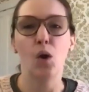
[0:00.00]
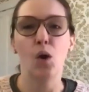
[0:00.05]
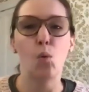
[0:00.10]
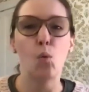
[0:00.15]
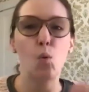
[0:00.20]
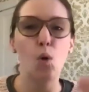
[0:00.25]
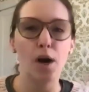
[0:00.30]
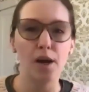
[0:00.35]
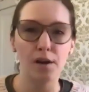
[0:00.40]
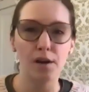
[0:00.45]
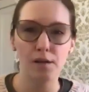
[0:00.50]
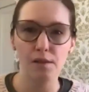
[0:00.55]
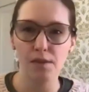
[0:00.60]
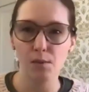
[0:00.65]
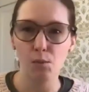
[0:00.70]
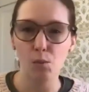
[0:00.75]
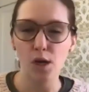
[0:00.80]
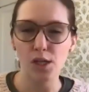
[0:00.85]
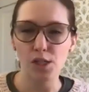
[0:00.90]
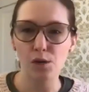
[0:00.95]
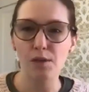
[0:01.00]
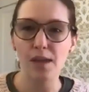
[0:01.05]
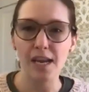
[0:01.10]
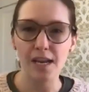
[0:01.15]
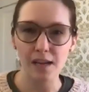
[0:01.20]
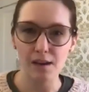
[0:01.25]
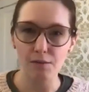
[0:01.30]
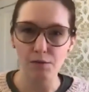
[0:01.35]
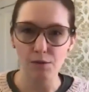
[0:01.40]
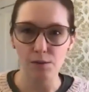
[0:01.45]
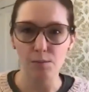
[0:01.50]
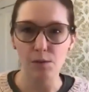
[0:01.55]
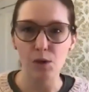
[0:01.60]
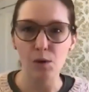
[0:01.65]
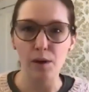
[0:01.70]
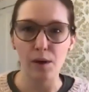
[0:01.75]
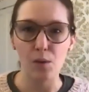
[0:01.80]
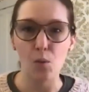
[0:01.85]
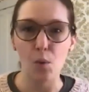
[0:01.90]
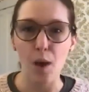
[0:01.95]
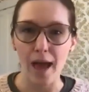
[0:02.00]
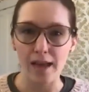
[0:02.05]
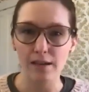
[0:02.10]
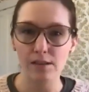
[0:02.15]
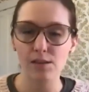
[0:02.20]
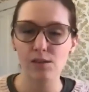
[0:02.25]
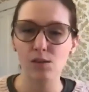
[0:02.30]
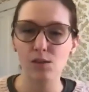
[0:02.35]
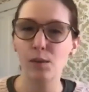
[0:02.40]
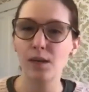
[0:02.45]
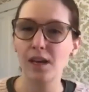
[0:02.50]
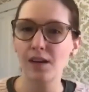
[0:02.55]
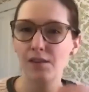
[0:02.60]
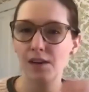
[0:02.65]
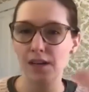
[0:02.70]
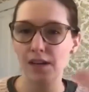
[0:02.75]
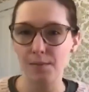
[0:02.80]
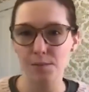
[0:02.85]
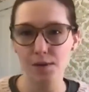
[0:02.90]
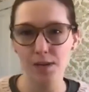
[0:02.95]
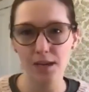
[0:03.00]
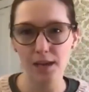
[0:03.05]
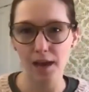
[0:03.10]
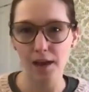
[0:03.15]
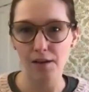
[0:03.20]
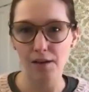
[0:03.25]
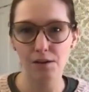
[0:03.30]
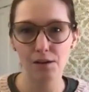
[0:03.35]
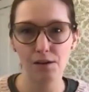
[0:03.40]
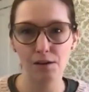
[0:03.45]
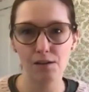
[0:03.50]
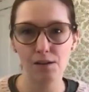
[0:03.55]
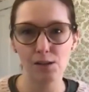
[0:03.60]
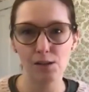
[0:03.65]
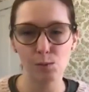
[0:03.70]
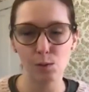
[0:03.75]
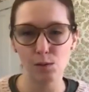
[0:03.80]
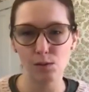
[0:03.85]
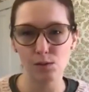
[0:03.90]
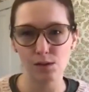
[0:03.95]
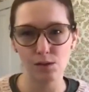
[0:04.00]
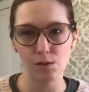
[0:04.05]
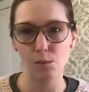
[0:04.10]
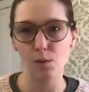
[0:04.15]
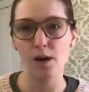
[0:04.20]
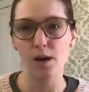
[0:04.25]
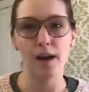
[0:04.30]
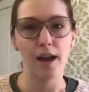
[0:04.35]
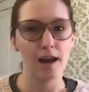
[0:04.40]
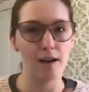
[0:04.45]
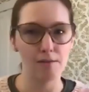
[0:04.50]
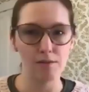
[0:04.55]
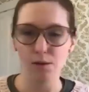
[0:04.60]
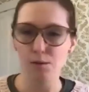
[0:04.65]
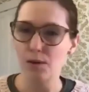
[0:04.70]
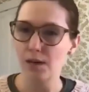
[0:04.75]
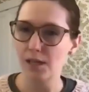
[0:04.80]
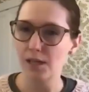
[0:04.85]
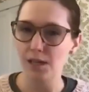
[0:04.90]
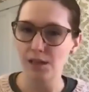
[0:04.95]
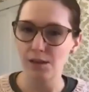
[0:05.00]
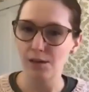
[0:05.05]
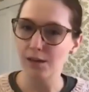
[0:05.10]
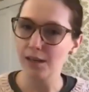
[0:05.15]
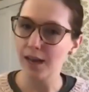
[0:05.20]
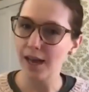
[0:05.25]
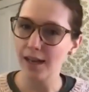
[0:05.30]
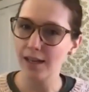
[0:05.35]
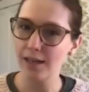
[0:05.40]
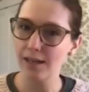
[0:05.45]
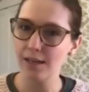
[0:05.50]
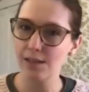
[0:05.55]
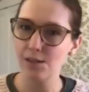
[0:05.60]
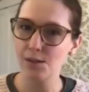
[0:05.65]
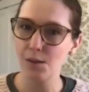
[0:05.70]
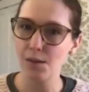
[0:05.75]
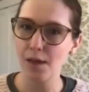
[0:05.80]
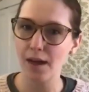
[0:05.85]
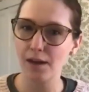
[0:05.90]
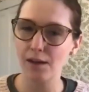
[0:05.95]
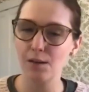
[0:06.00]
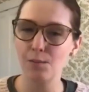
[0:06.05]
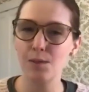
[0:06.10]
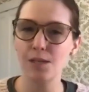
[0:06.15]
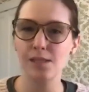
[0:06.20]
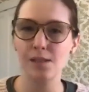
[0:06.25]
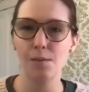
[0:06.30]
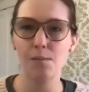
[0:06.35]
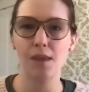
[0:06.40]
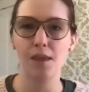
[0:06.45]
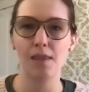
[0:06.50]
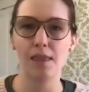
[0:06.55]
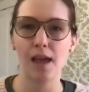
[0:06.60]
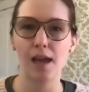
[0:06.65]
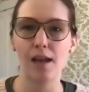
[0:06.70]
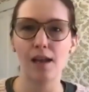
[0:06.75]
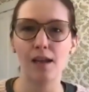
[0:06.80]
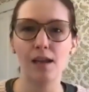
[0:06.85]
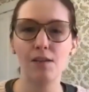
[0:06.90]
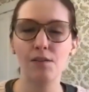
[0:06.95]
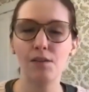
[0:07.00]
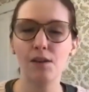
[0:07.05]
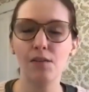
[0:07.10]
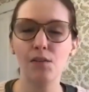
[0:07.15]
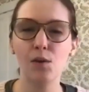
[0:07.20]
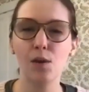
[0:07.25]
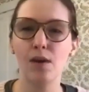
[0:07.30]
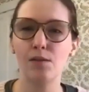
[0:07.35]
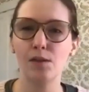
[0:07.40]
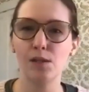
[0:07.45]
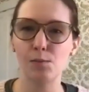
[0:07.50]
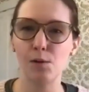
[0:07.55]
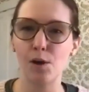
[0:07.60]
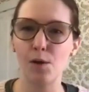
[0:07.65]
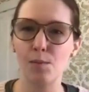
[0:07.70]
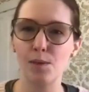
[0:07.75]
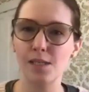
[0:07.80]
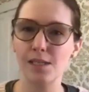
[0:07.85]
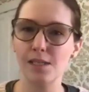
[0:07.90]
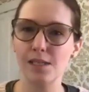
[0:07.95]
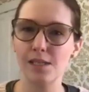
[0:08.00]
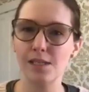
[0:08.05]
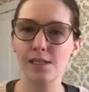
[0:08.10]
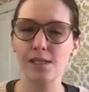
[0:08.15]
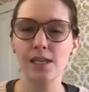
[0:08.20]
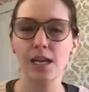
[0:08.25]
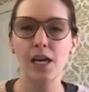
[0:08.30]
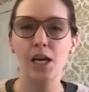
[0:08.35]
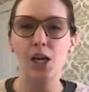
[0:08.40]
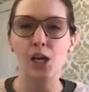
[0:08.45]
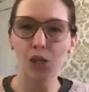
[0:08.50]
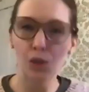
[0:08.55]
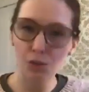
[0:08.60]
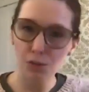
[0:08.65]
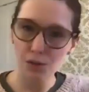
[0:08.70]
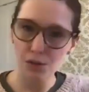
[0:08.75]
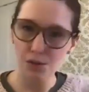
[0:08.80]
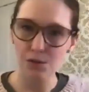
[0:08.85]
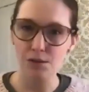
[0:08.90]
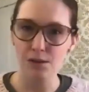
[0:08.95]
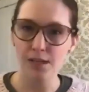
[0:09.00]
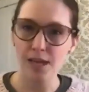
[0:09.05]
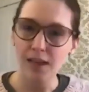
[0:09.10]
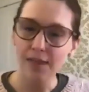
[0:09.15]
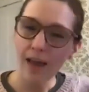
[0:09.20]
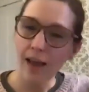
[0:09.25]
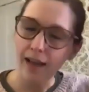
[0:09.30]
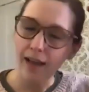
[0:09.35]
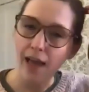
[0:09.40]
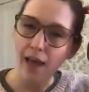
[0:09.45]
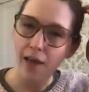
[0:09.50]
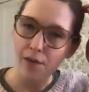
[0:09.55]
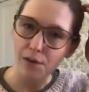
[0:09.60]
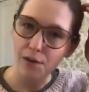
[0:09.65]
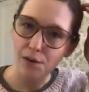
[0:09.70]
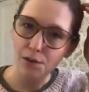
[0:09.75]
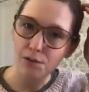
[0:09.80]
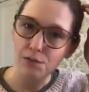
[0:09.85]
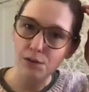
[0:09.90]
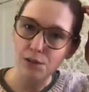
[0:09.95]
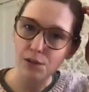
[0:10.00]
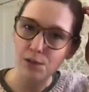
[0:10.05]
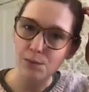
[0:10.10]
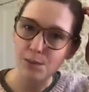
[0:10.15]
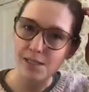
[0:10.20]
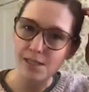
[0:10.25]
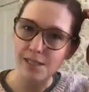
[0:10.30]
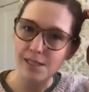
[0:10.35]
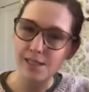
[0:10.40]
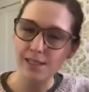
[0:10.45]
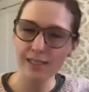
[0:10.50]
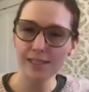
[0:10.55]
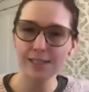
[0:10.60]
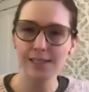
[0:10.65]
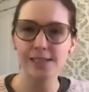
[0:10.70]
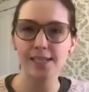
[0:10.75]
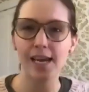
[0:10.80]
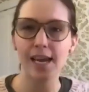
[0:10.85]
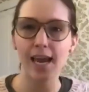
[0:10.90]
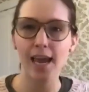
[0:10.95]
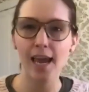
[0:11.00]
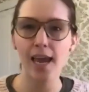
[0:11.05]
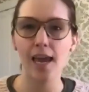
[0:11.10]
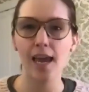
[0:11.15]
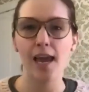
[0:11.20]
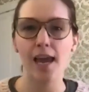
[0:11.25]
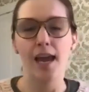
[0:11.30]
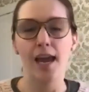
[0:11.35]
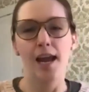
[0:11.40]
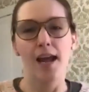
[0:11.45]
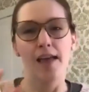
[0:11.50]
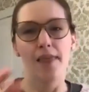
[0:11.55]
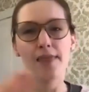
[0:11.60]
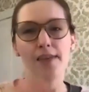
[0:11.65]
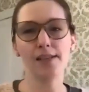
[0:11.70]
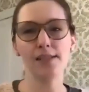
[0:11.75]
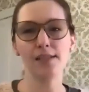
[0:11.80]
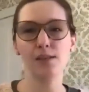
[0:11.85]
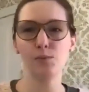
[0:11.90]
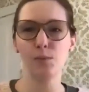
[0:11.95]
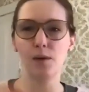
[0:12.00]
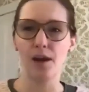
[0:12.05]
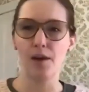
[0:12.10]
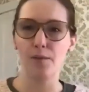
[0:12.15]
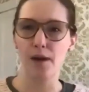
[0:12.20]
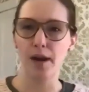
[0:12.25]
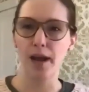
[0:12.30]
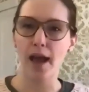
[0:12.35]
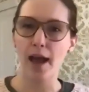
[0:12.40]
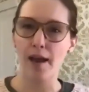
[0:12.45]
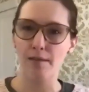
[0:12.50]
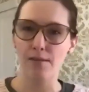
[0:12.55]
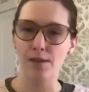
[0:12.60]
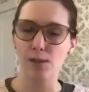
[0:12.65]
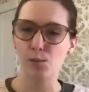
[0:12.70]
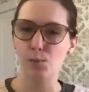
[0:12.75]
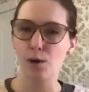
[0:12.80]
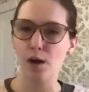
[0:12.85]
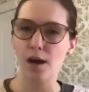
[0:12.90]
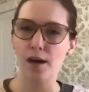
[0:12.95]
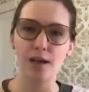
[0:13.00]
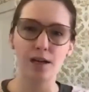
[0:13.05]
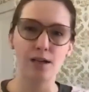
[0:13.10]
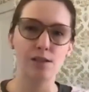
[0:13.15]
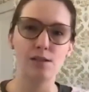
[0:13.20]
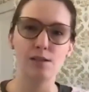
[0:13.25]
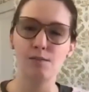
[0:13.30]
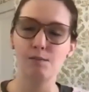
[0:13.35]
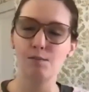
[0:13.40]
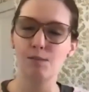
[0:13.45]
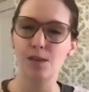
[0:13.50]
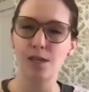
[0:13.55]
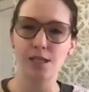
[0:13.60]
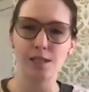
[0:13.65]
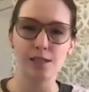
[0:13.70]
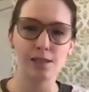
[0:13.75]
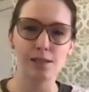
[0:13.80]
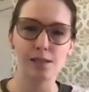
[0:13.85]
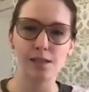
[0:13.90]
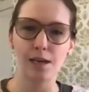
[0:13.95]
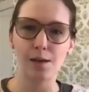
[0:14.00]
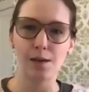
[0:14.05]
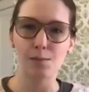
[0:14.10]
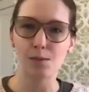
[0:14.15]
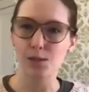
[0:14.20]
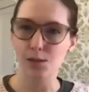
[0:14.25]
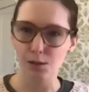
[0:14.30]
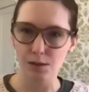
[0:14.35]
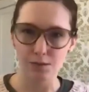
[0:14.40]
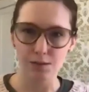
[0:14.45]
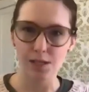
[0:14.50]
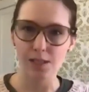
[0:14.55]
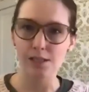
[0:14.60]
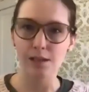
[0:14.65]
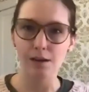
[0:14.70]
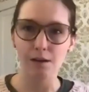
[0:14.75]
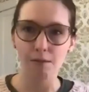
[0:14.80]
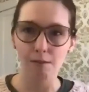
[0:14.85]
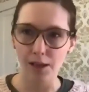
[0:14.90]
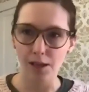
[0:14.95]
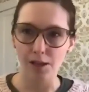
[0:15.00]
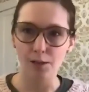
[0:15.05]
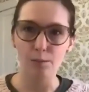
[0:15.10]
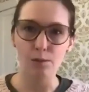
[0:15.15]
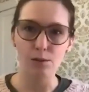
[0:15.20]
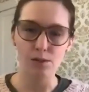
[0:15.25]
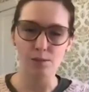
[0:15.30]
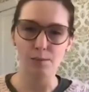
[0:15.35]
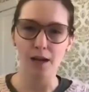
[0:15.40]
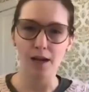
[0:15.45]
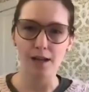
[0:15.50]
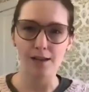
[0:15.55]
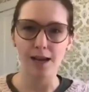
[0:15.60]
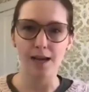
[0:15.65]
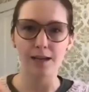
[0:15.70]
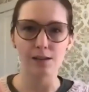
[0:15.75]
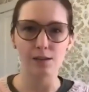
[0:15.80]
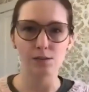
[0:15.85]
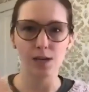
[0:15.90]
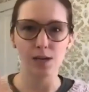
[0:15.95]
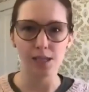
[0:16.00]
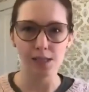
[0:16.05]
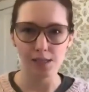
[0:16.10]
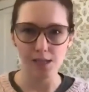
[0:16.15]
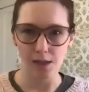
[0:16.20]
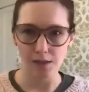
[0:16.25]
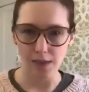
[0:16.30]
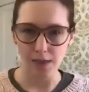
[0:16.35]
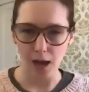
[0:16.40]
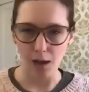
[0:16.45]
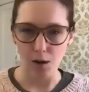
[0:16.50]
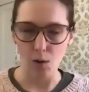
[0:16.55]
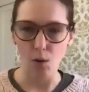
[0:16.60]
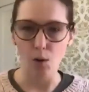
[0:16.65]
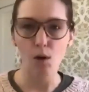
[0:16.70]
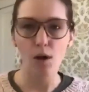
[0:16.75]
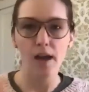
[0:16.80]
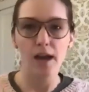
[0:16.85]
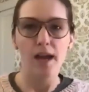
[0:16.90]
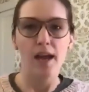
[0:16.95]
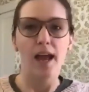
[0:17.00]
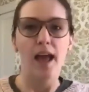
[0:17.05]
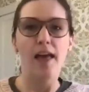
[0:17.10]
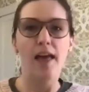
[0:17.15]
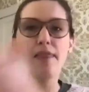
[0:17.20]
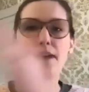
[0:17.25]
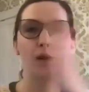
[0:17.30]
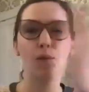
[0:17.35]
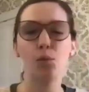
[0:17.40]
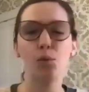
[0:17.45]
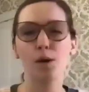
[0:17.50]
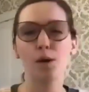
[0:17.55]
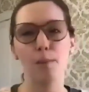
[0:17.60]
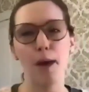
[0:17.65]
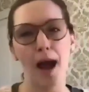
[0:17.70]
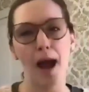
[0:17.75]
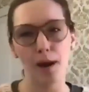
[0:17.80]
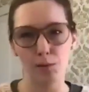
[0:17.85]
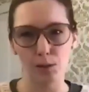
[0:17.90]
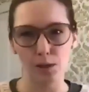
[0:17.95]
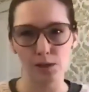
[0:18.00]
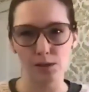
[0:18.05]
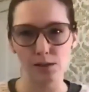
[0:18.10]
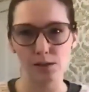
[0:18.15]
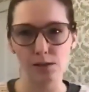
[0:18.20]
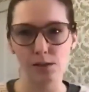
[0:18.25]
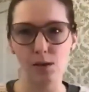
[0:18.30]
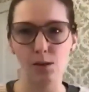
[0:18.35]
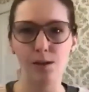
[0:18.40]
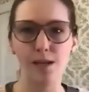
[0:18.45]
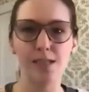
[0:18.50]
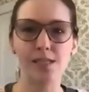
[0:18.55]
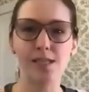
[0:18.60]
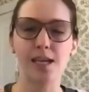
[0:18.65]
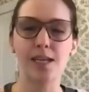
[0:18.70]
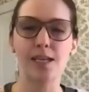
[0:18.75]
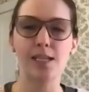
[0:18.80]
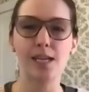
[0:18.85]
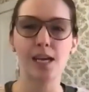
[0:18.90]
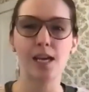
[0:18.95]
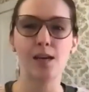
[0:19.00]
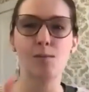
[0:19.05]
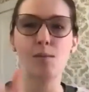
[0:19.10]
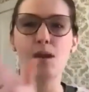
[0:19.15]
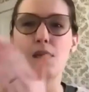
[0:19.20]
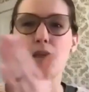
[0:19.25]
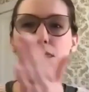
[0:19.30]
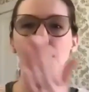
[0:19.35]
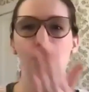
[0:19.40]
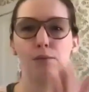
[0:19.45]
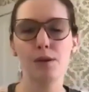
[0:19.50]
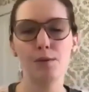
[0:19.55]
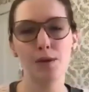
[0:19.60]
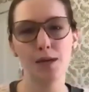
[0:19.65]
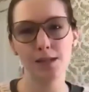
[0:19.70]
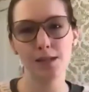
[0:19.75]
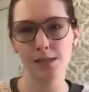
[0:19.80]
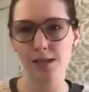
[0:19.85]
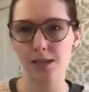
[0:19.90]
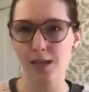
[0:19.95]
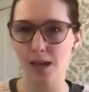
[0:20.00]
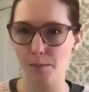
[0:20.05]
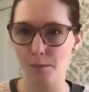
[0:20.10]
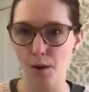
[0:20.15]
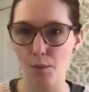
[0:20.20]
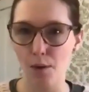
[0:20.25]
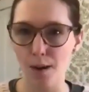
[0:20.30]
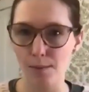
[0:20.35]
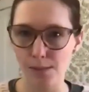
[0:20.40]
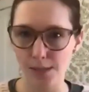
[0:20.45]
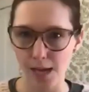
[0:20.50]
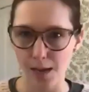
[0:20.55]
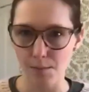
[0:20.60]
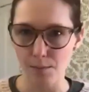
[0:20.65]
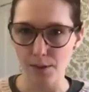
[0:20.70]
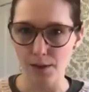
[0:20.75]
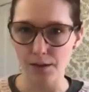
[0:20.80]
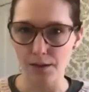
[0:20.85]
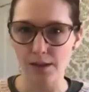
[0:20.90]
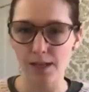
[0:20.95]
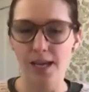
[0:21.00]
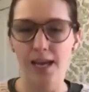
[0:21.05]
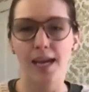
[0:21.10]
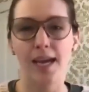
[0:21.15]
What do they need from you and when? So we have a company calendar that's posted where everyone can look at it. So that could be something that even if you have a small business, you could create that calendar for your business and say, hey, this is when I want to have this product, this service available to my clients, right? Set that goal and then work backwards. So it's going to take me 3 months to get my website built.